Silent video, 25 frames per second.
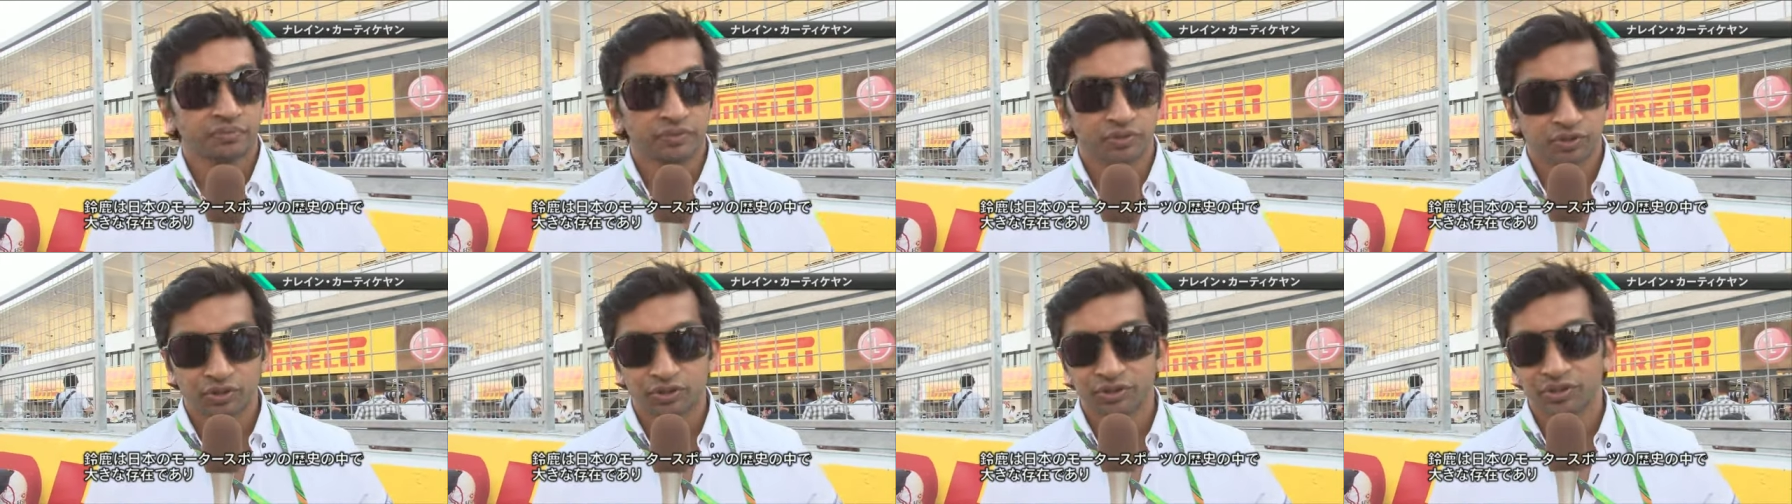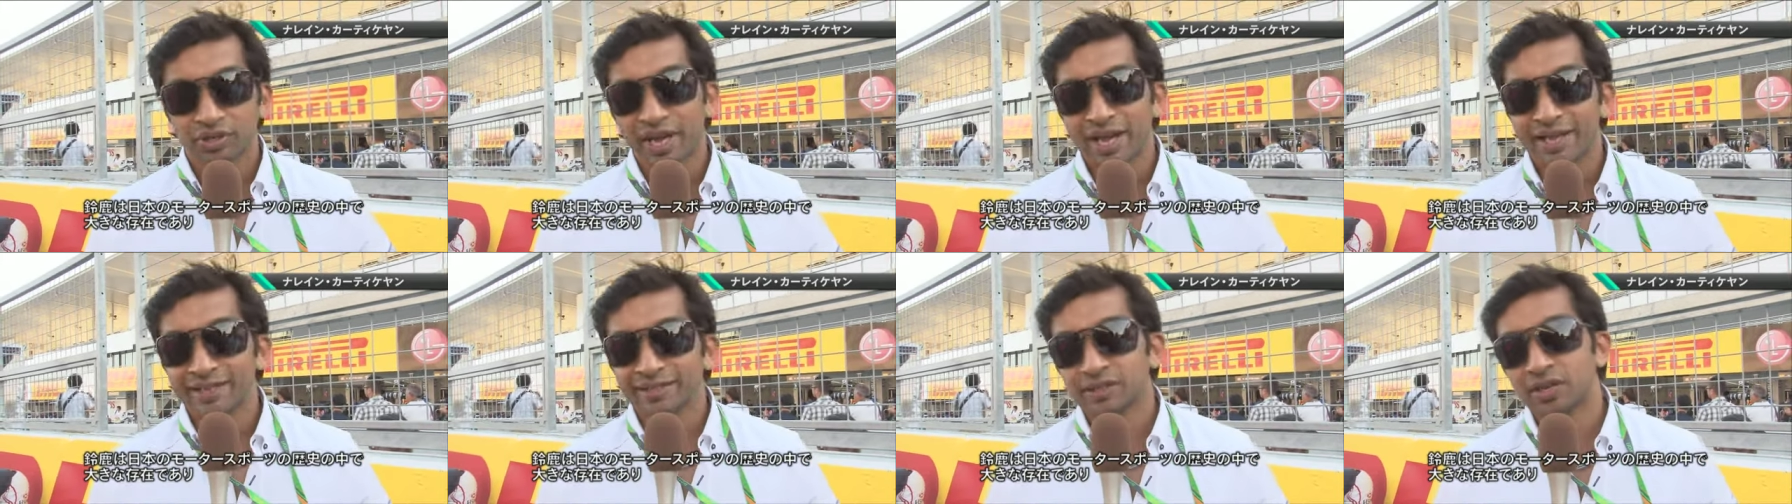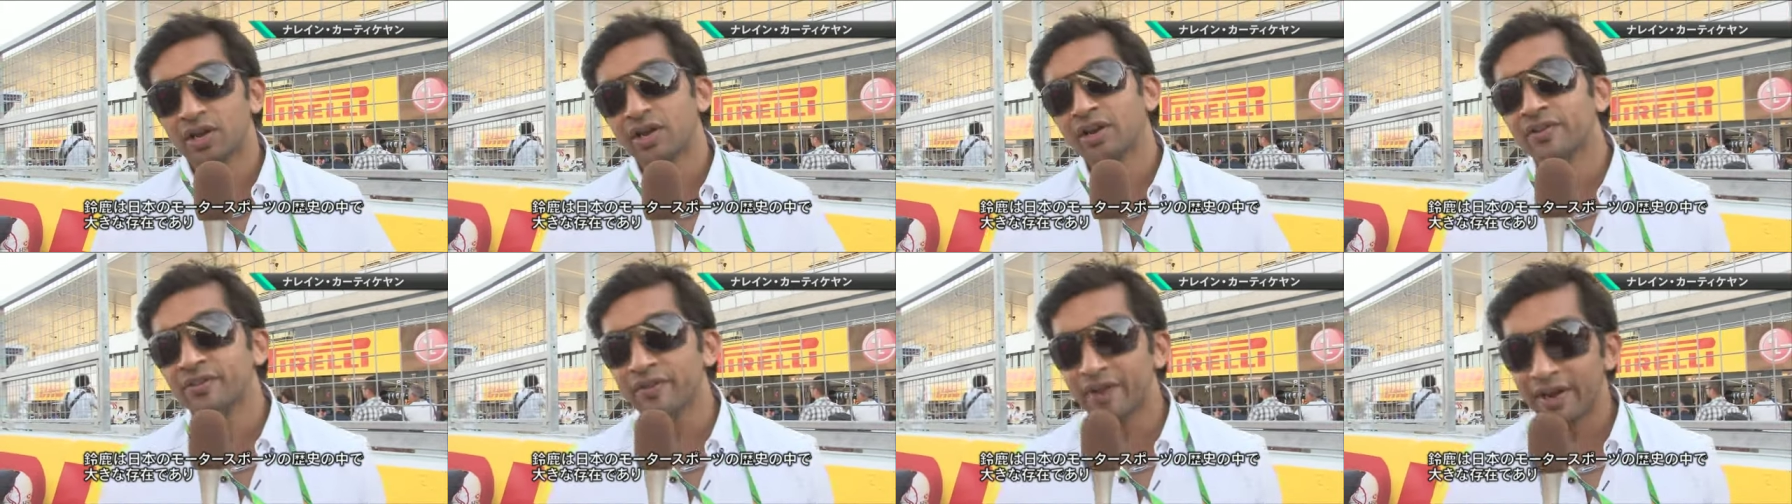Suzuka has a
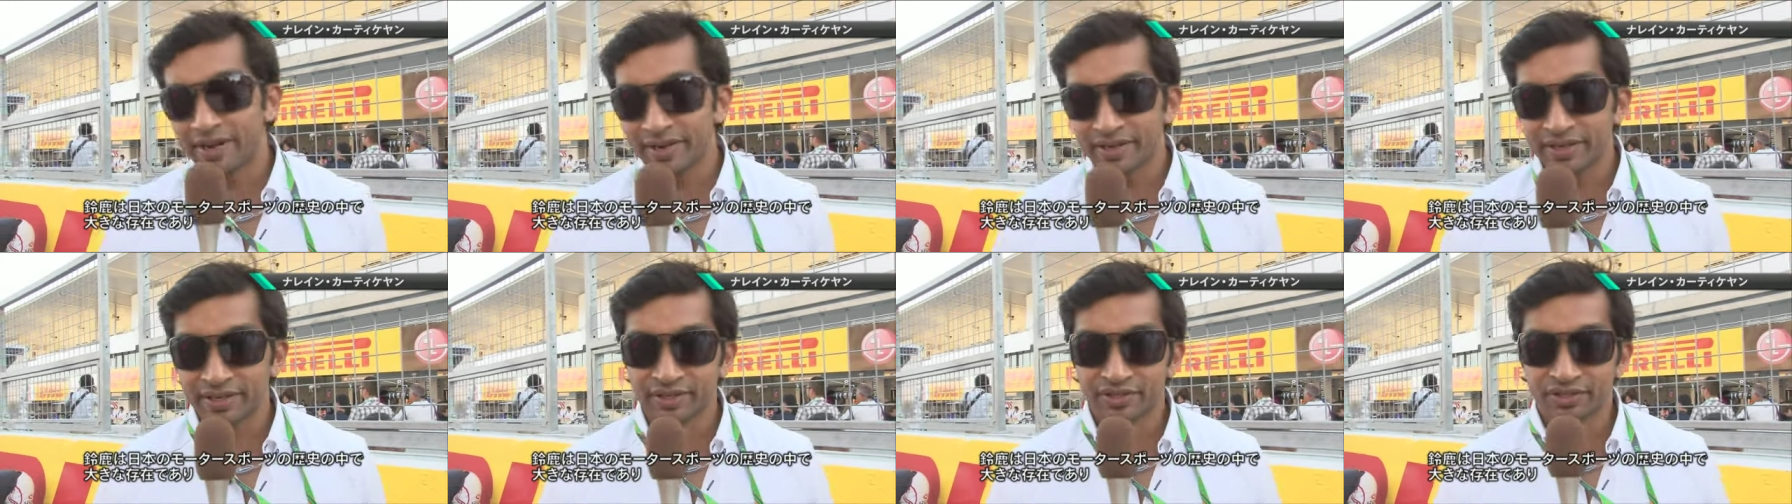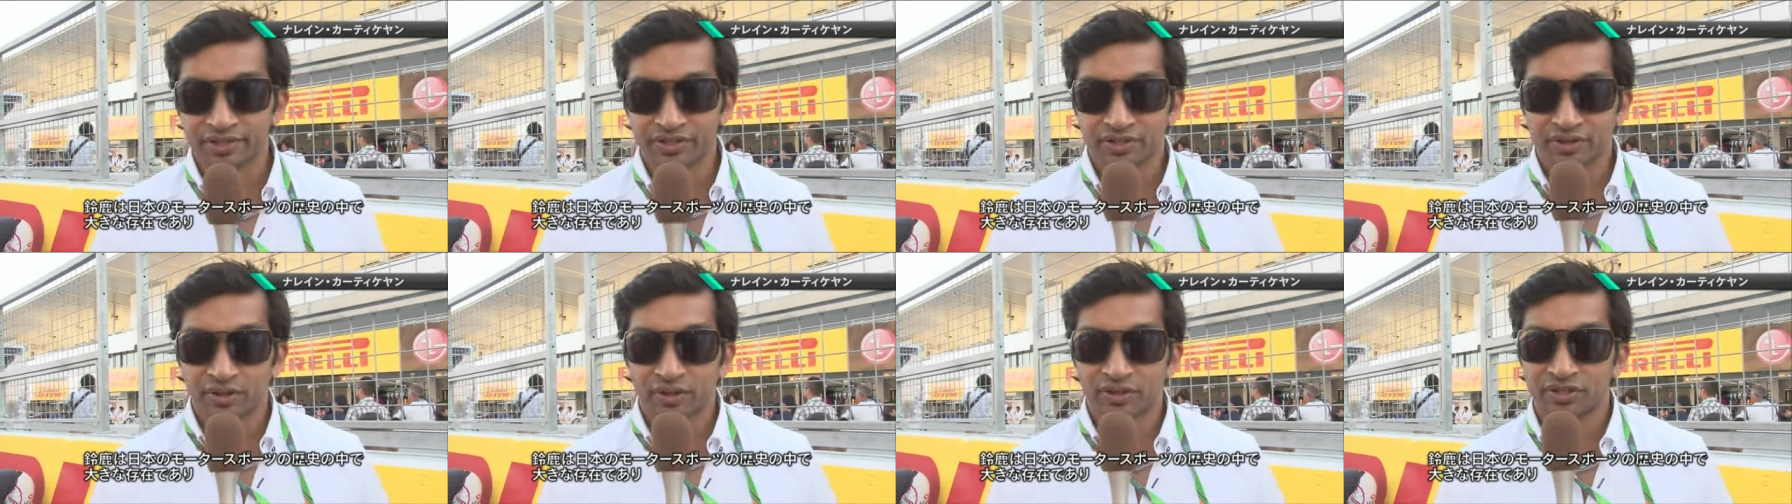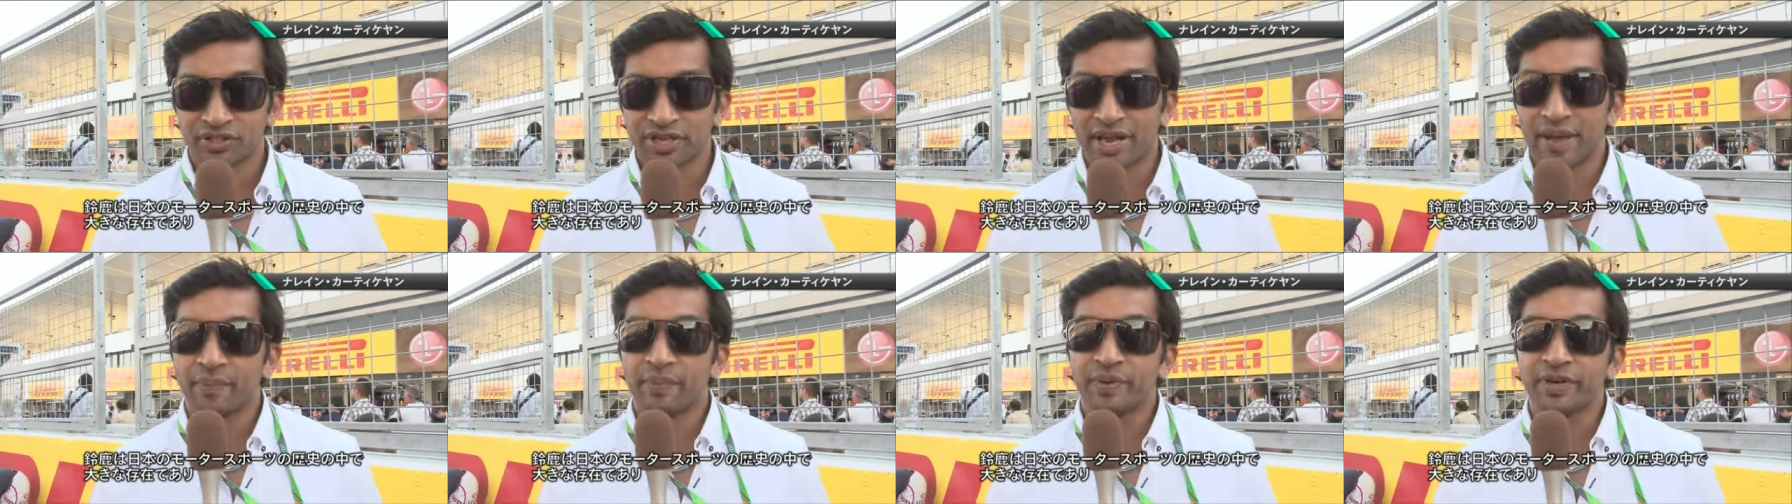lot of heritage
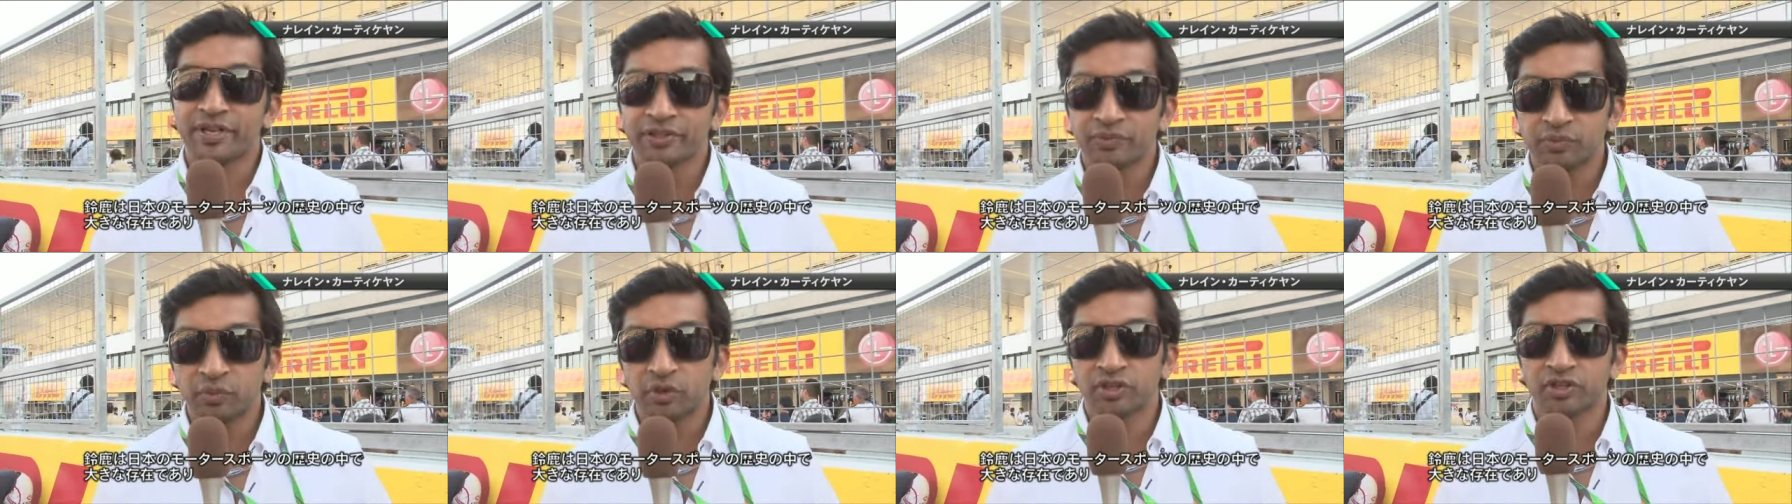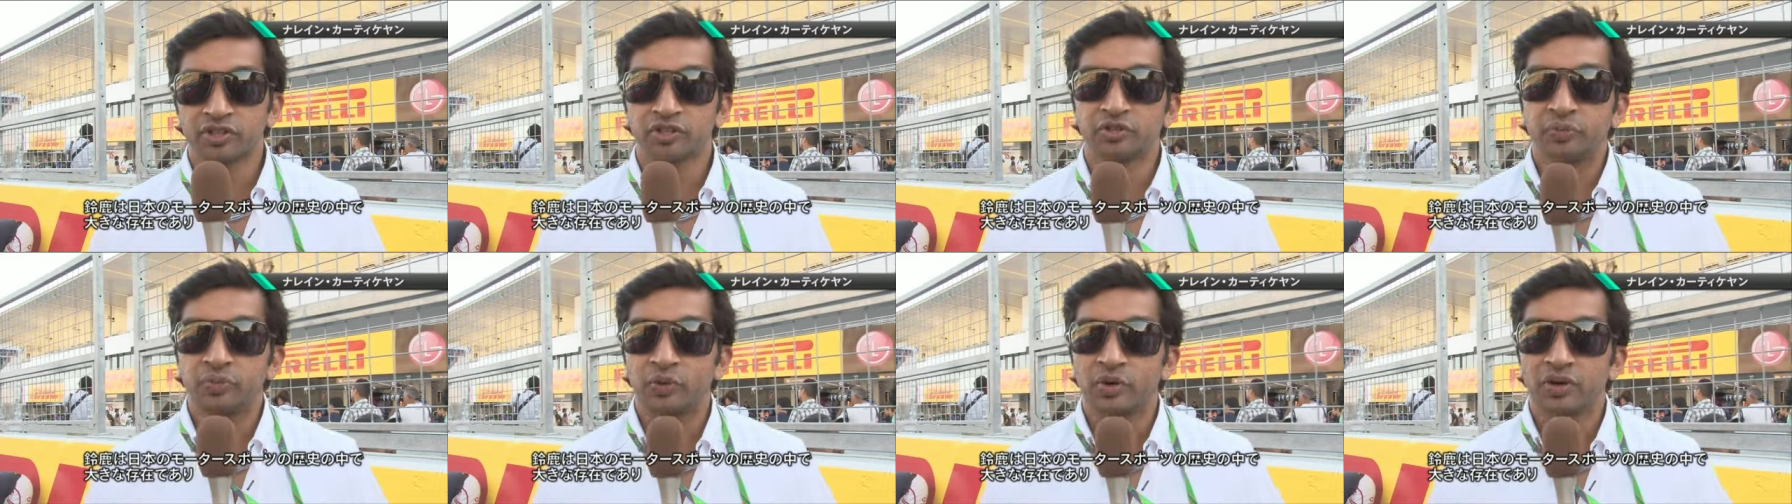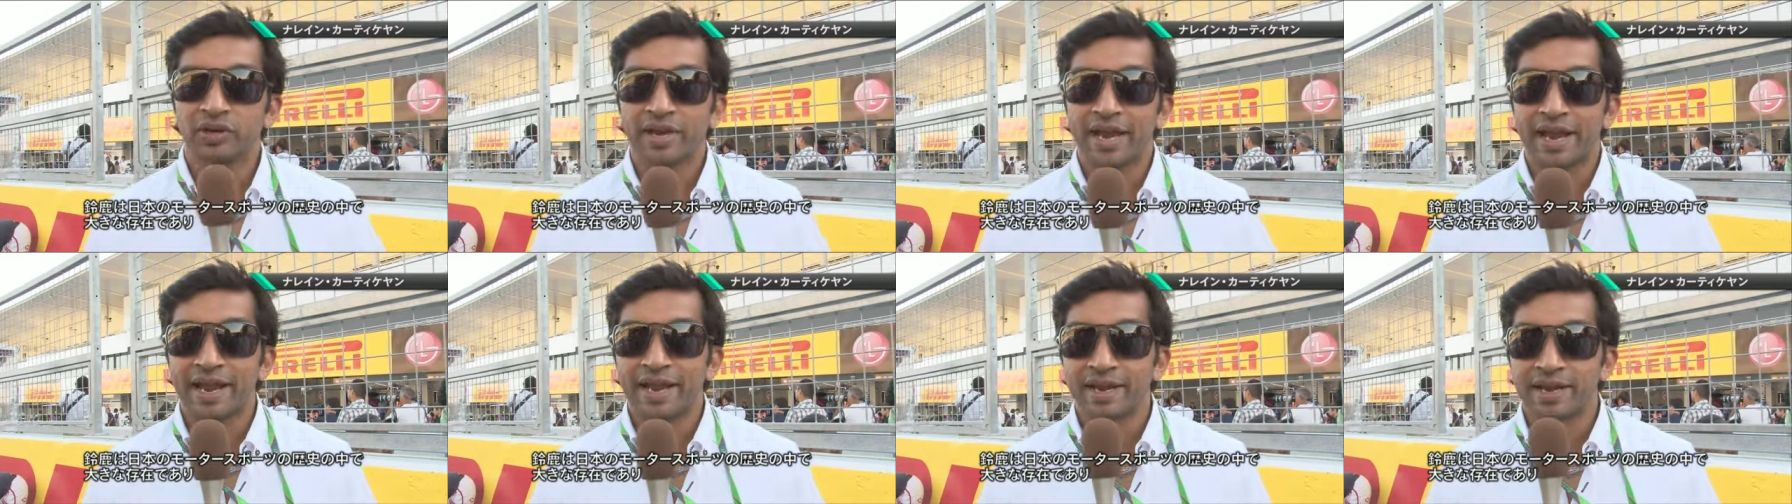on Japanese
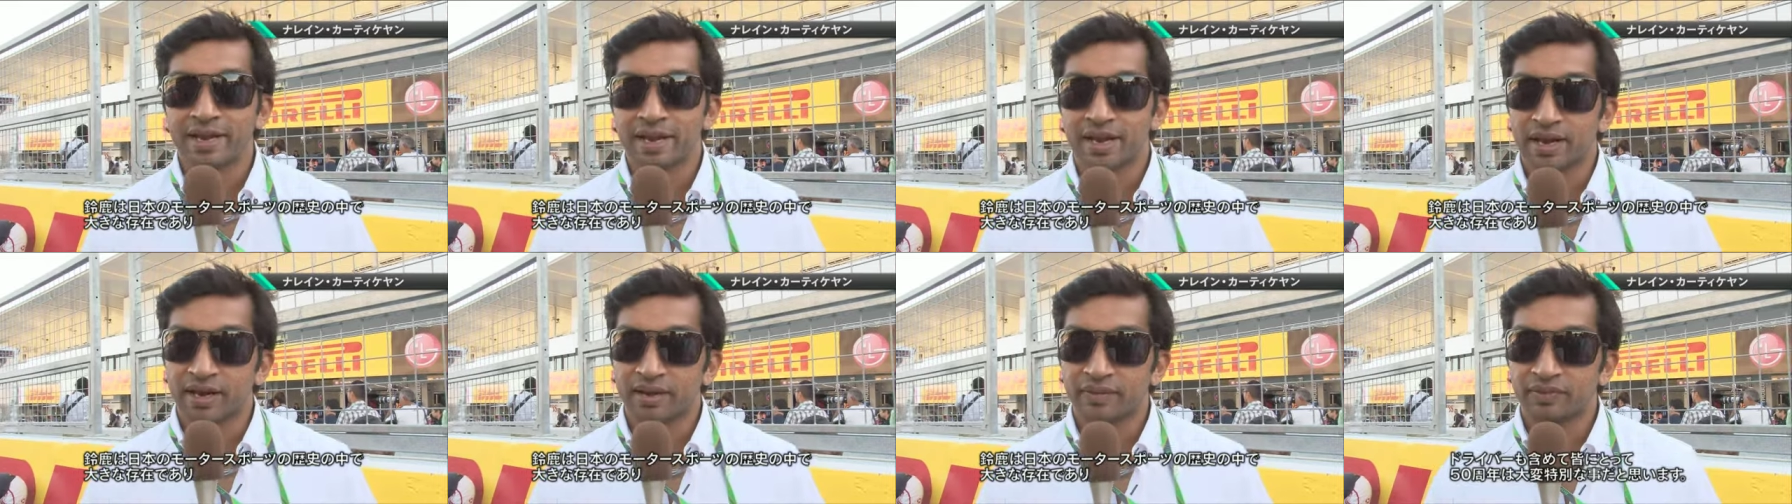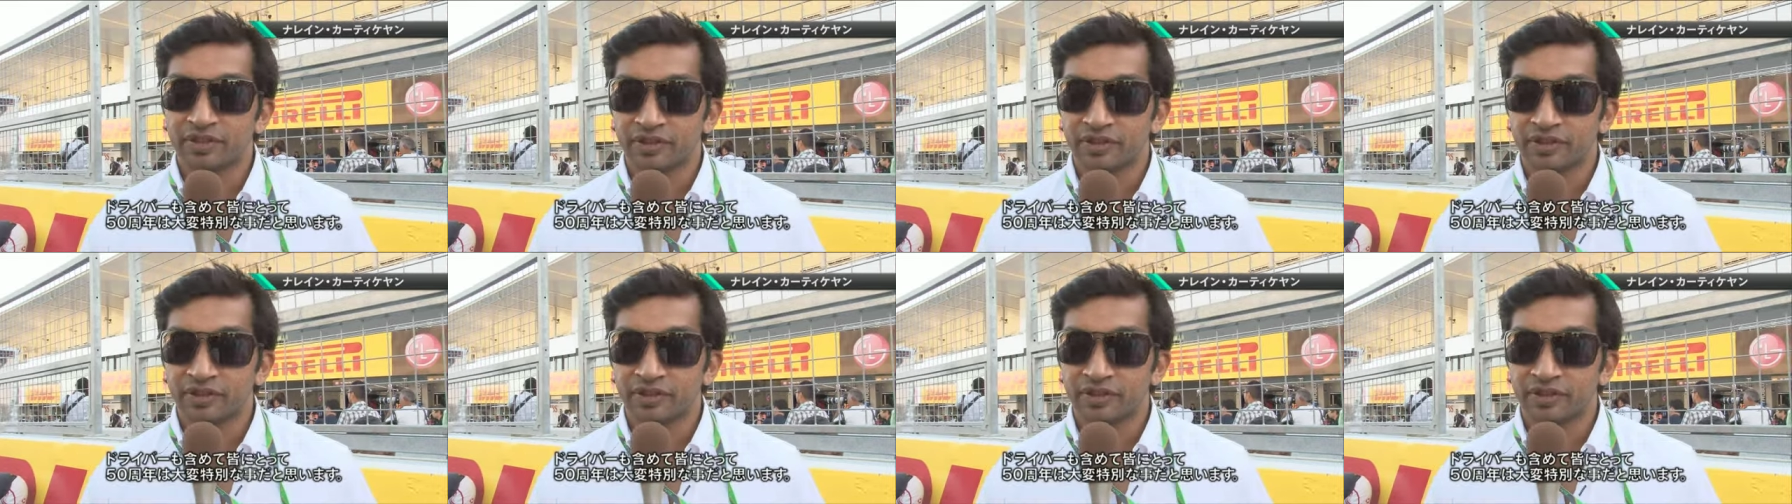motorsport and uh,